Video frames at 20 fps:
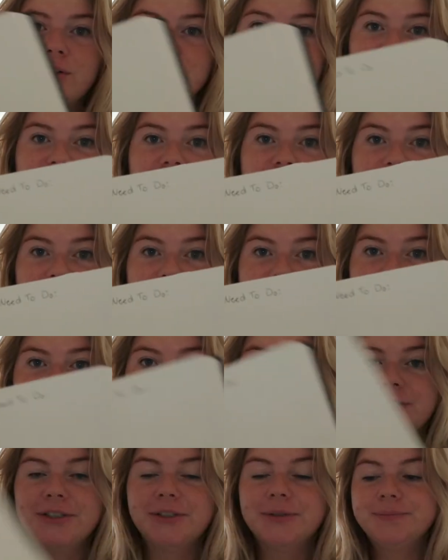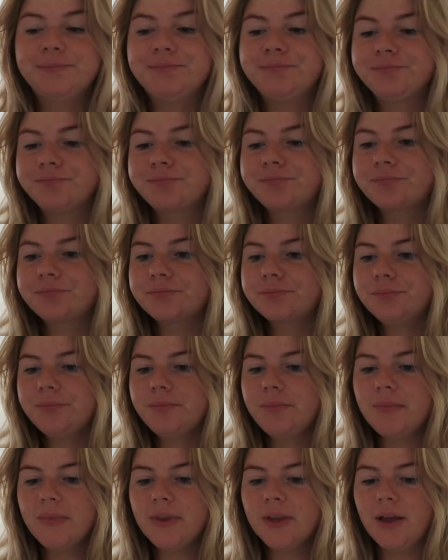the shit I need to do.
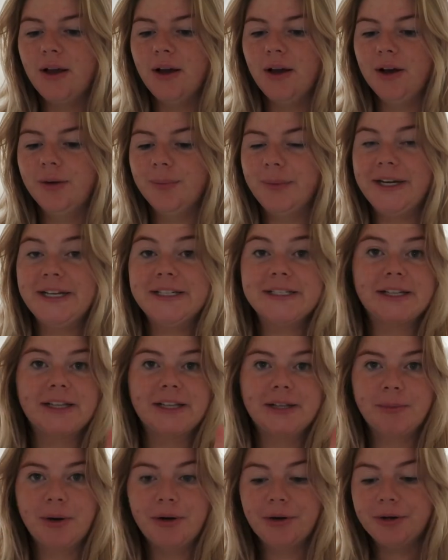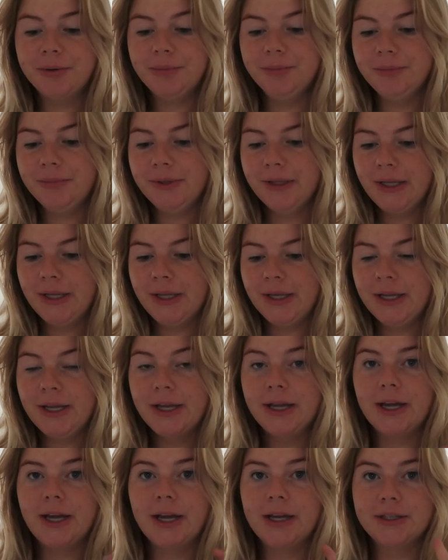Um, I need to clean my room.
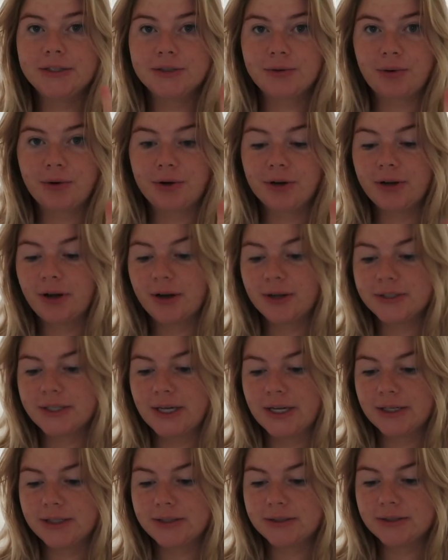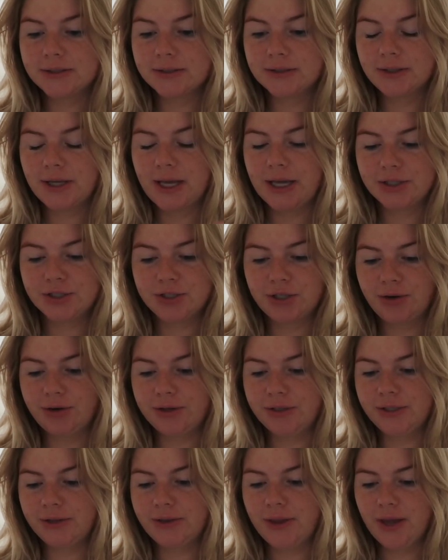I need to order contacts. Actually, I
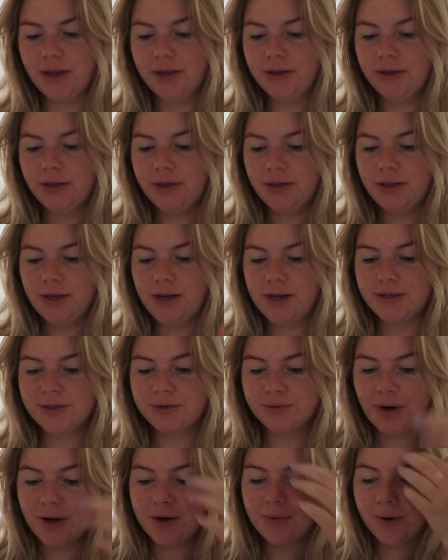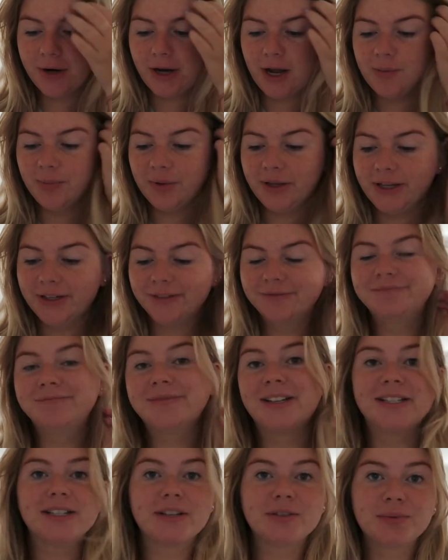already did that. I need to write a workout plan.
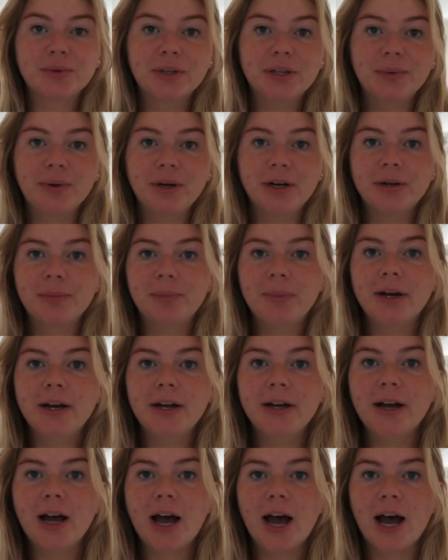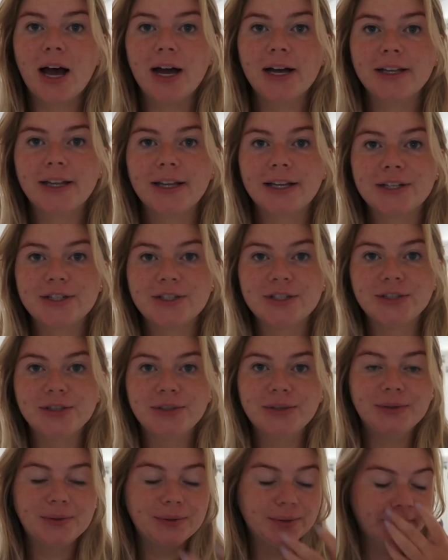That sounds really weird, but I like
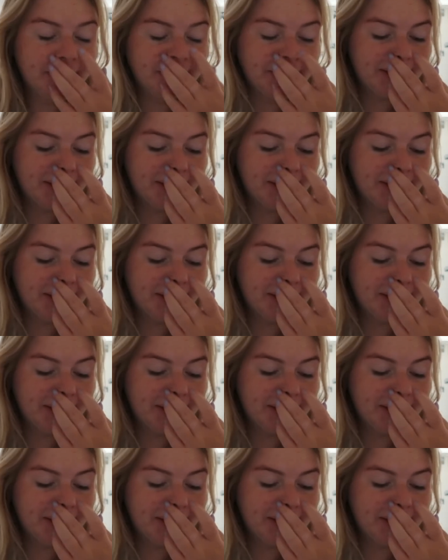to,